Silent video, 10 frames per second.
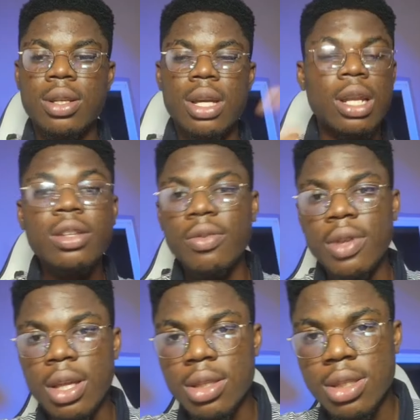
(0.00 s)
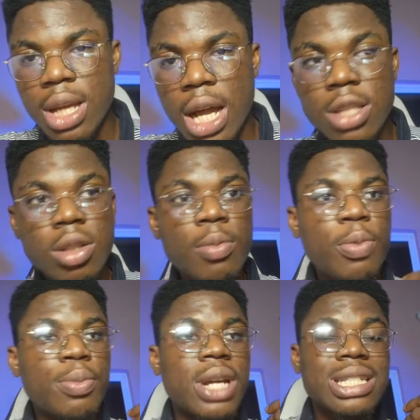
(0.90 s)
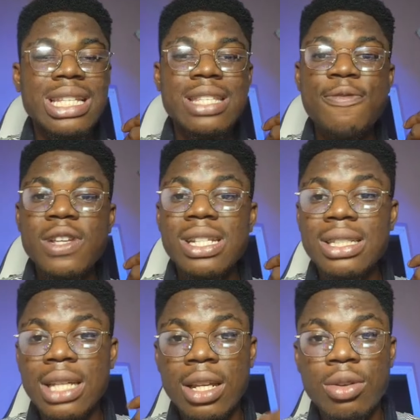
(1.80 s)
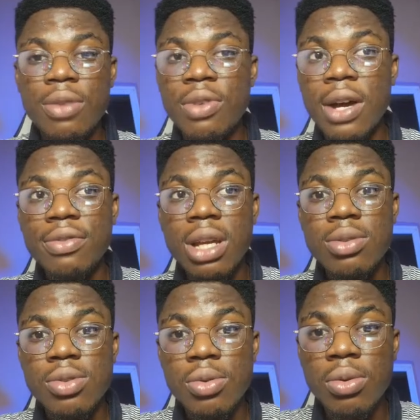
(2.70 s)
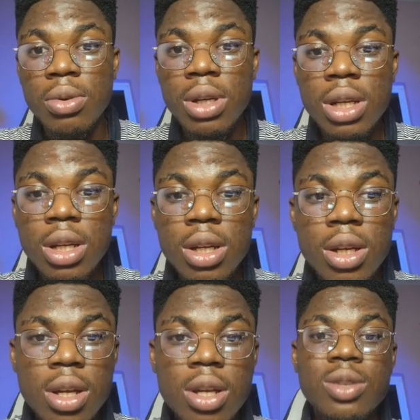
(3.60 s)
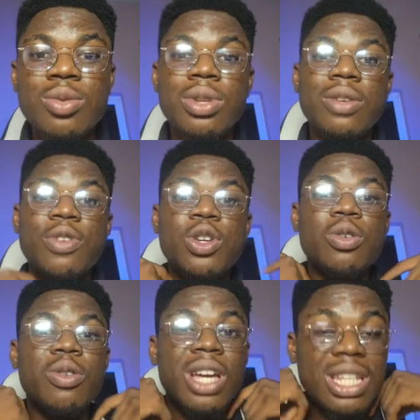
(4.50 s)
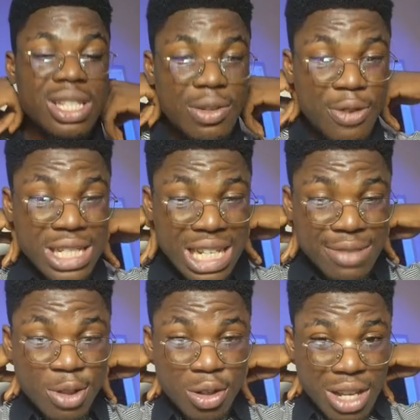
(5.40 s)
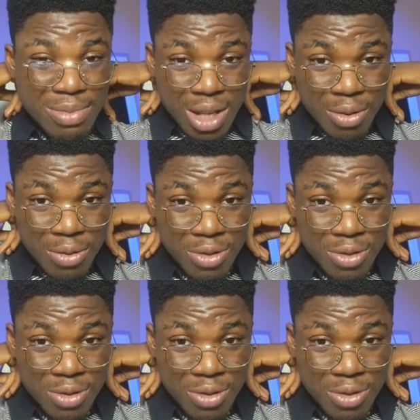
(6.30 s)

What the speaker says: A lot of things. And some people that are starting faceless channel don't even have time to do the video, edit the faceless video themselves.